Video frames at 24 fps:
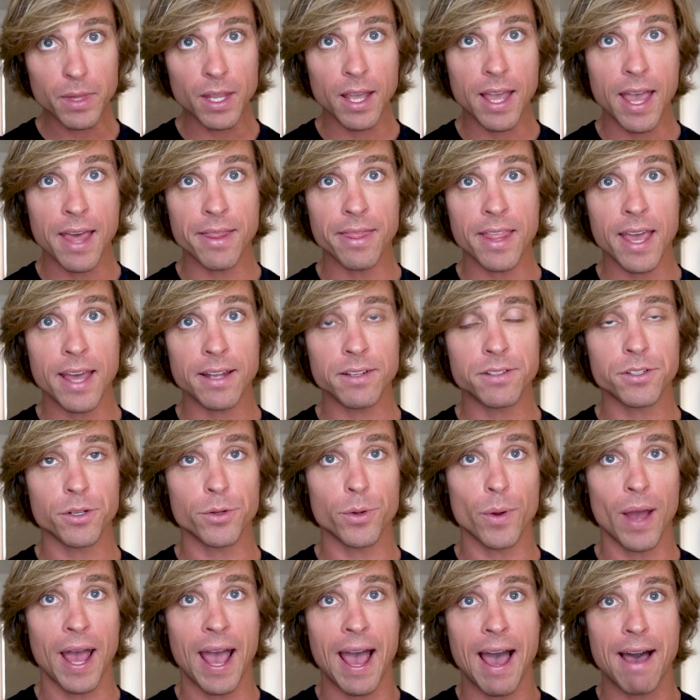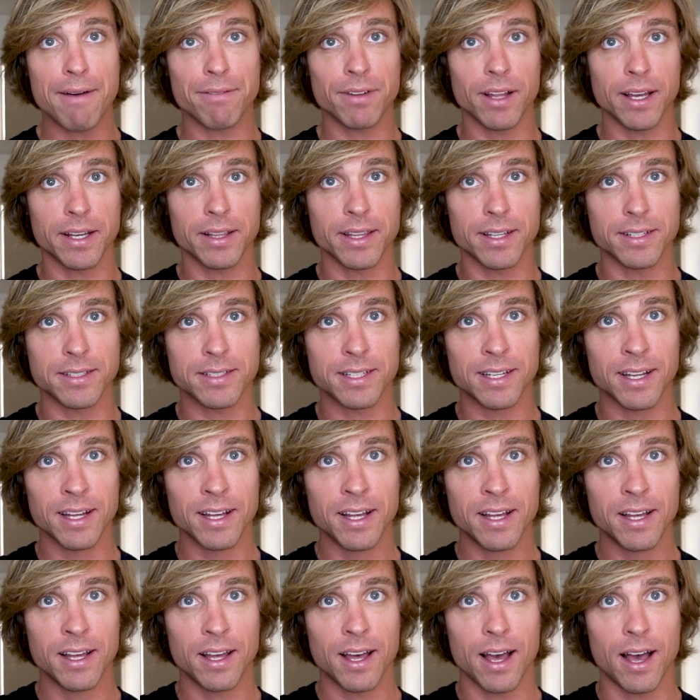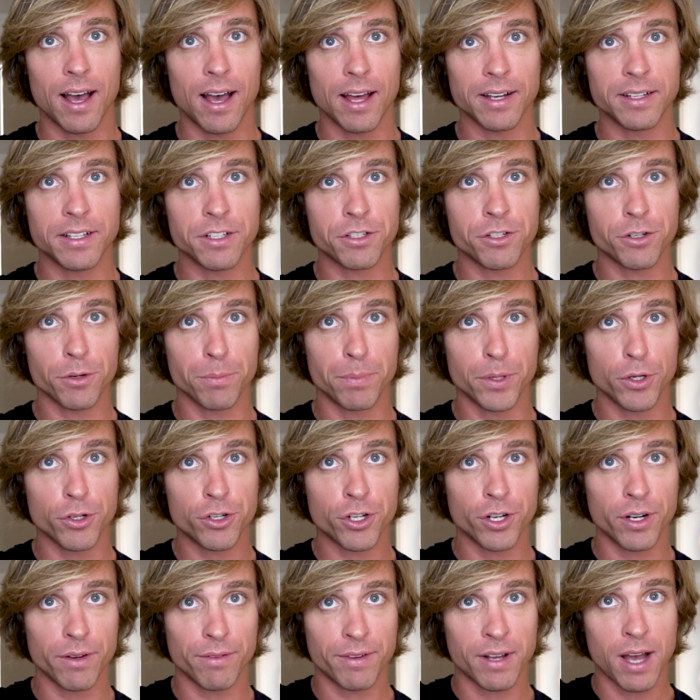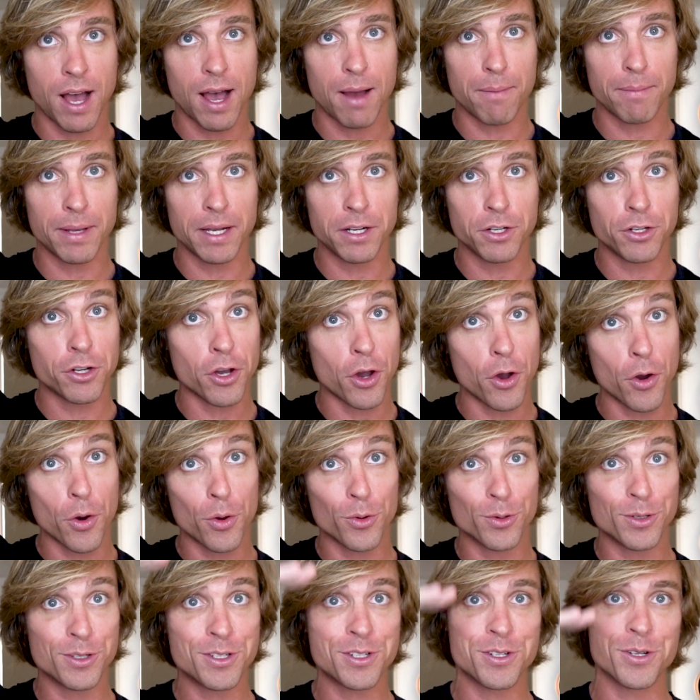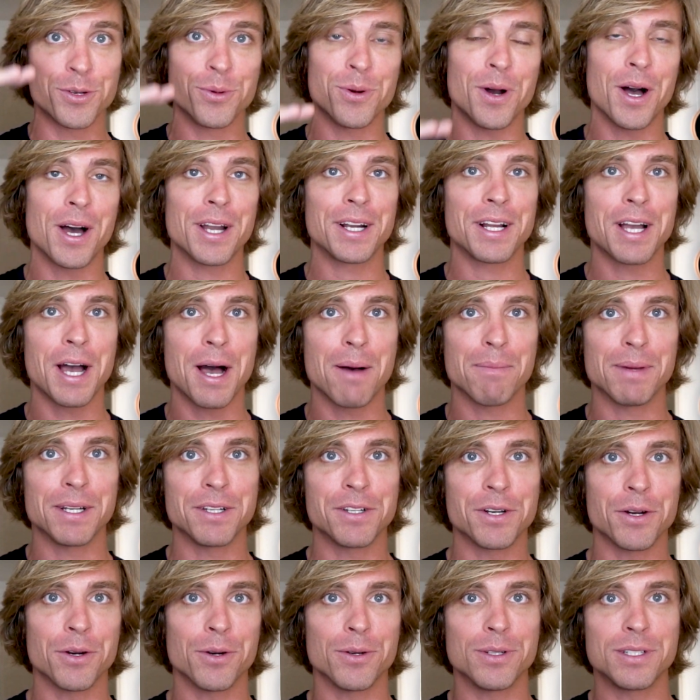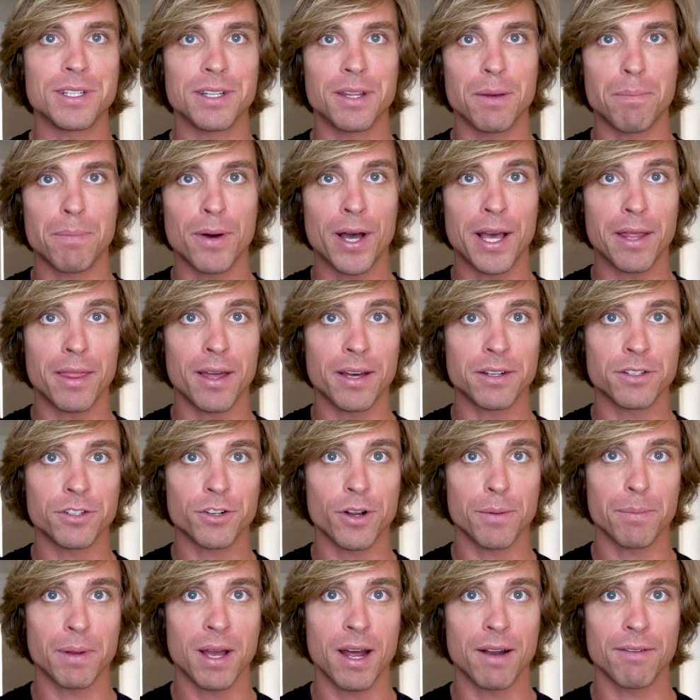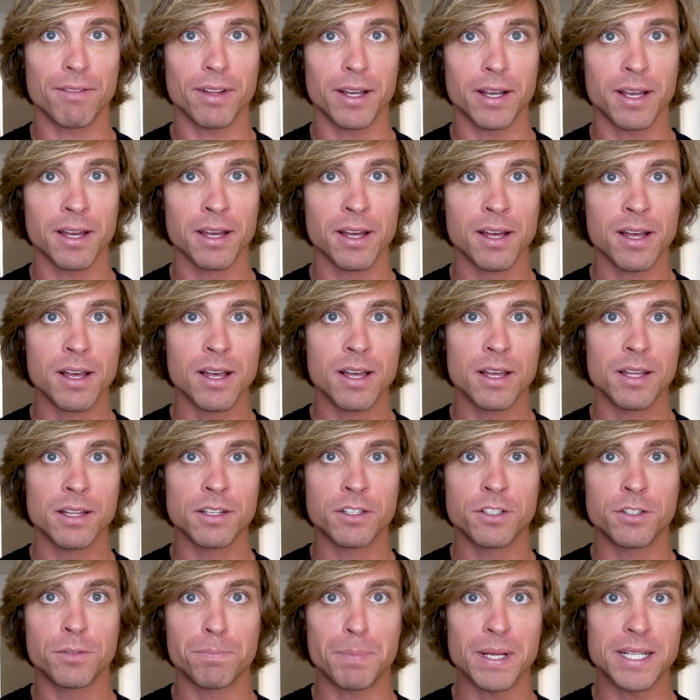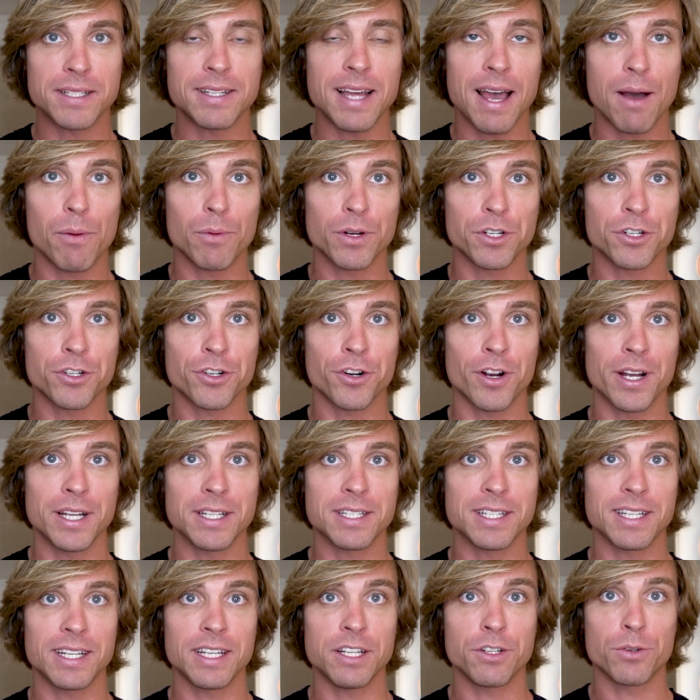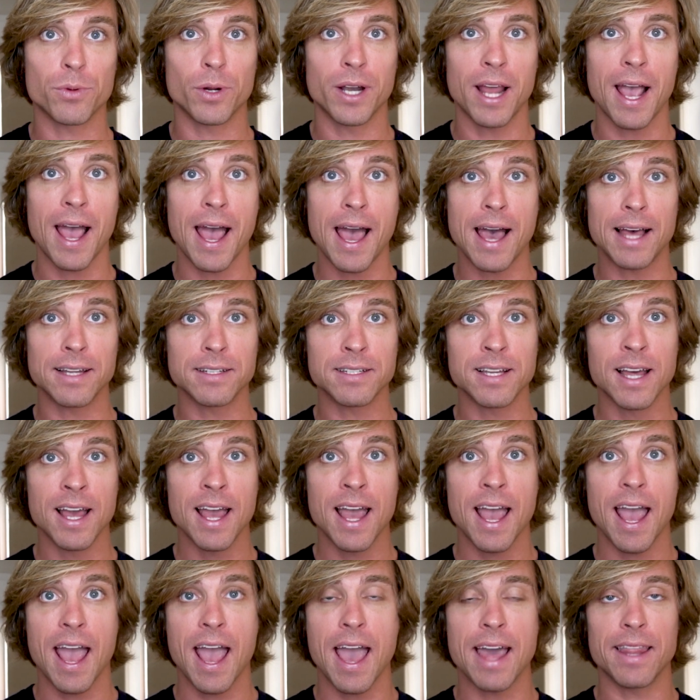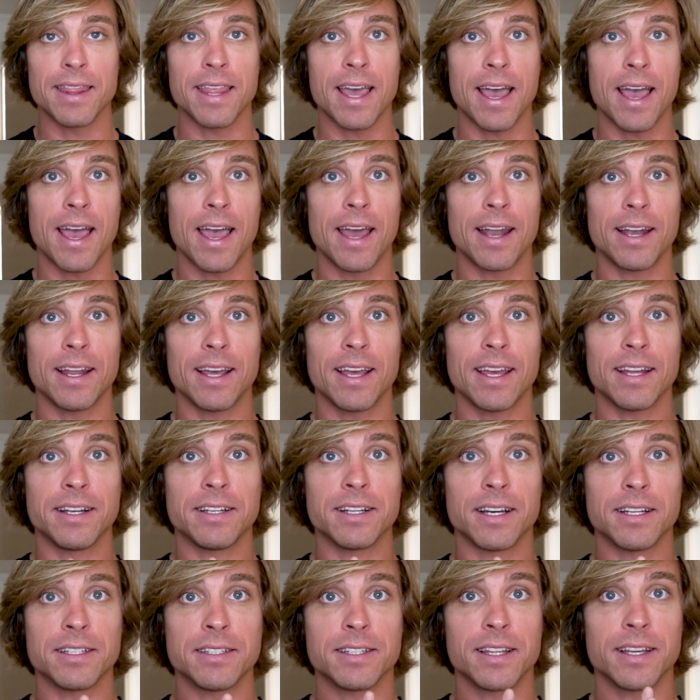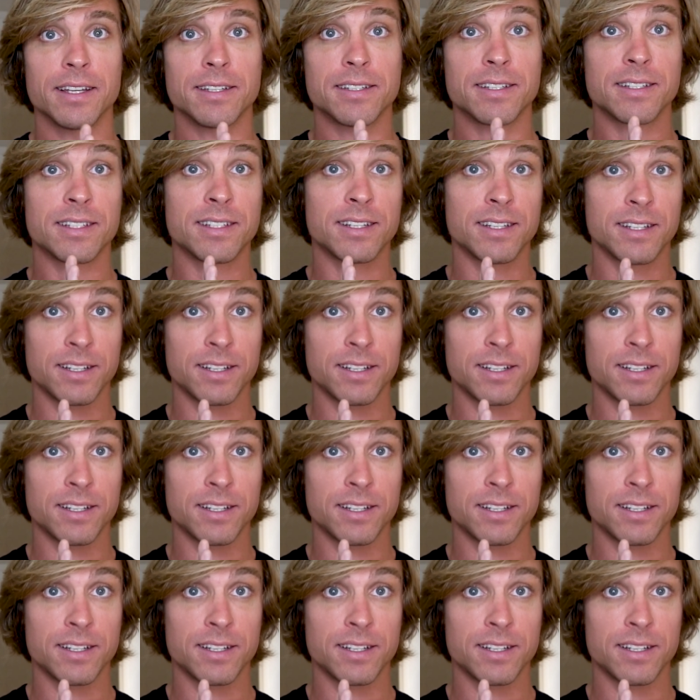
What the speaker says: And then so you have like this distribution of common toads to uncommon toads, and the Python script kind of like spits out which traits each one has, and then it does this